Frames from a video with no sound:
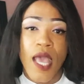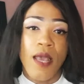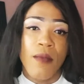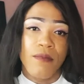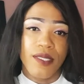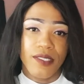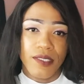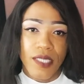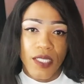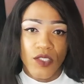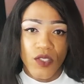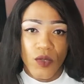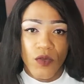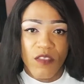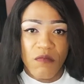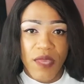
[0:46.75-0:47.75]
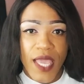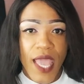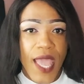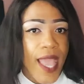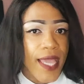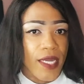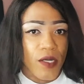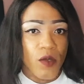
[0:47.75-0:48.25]
Please stay tuned with me,
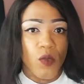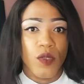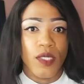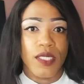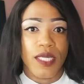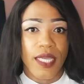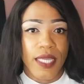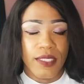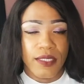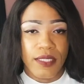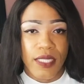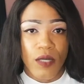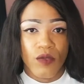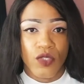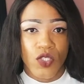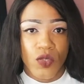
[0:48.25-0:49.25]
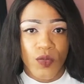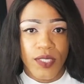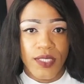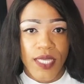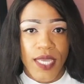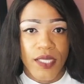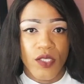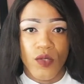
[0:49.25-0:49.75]
and then we'll get down to it,
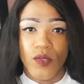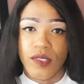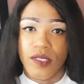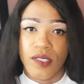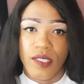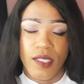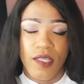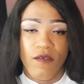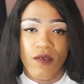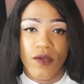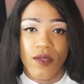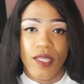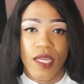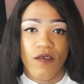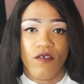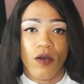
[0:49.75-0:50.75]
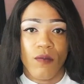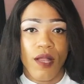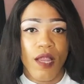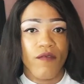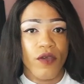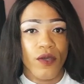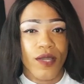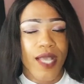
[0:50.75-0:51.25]
and you will see the video that I've compiled
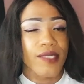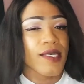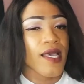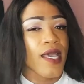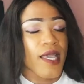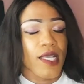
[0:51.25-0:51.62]
for you guys.